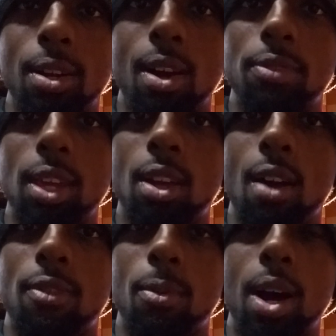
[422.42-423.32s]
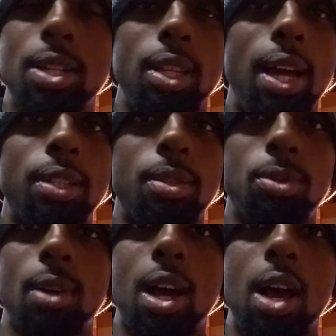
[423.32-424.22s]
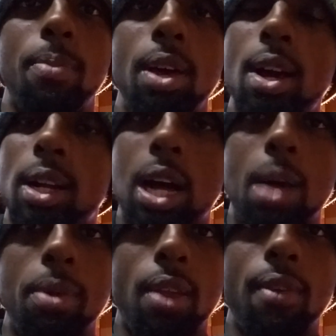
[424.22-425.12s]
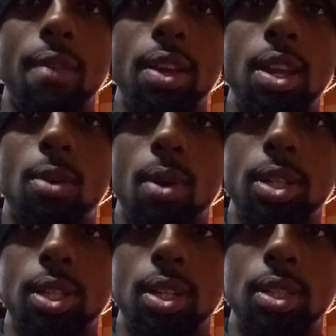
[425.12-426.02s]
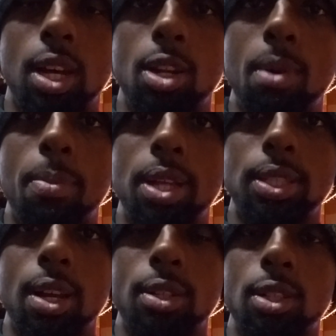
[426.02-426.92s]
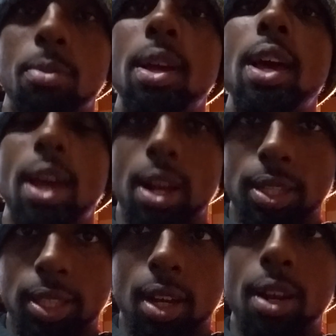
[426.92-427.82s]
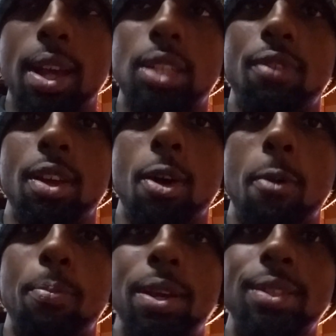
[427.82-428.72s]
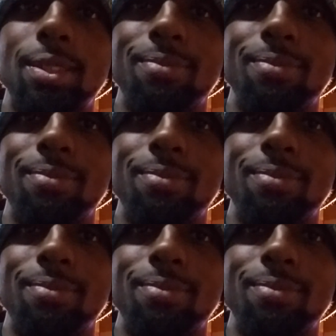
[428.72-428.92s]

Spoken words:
off. Thank y'all for watching. Like, subscribe, comment if you have any questions. I'll do my best to answer them, and I'll see y'all in the next video. Peace.